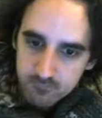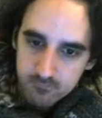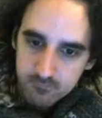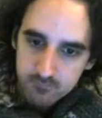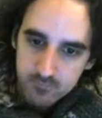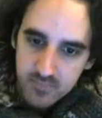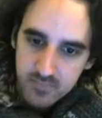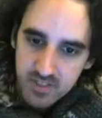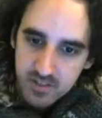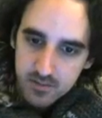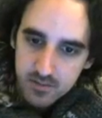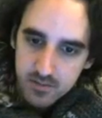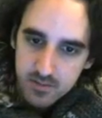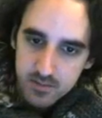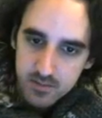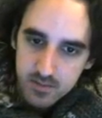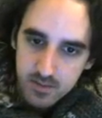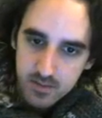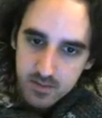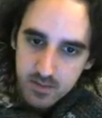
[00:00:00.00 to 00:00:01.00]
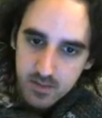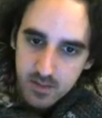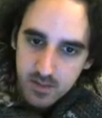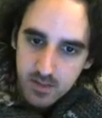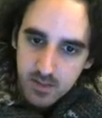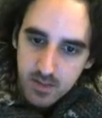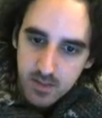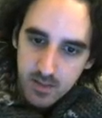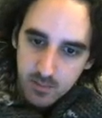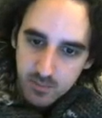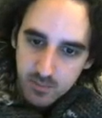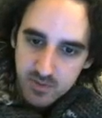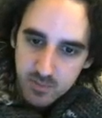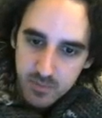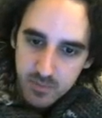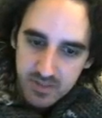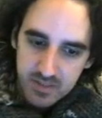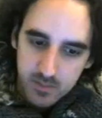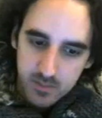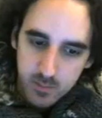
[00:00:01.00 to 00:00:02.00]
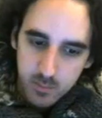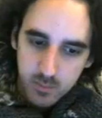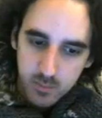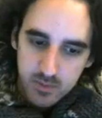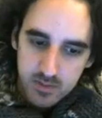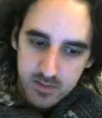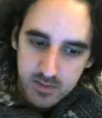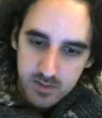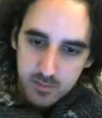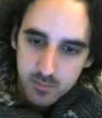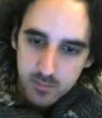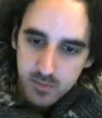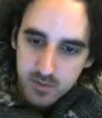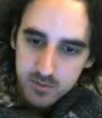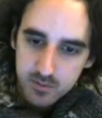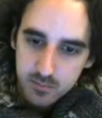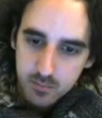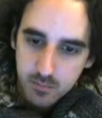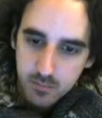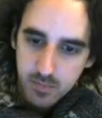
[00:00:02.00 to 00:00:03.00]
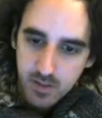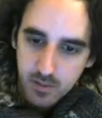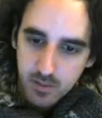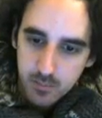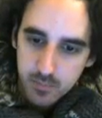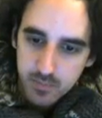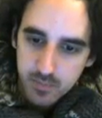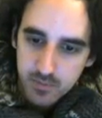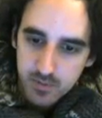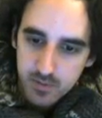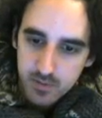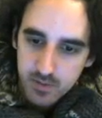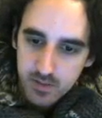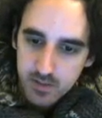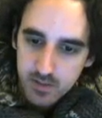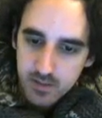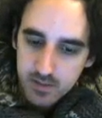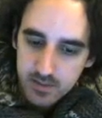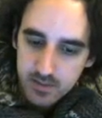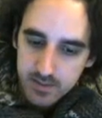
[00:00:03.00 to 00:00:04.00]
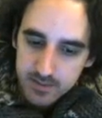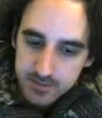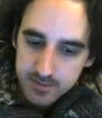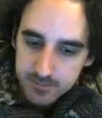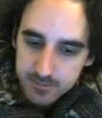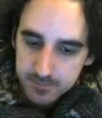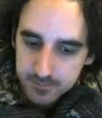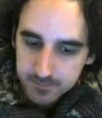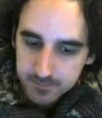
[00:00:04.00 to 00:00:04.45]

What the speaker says: Interesting. I was expecting we would see more bump in there.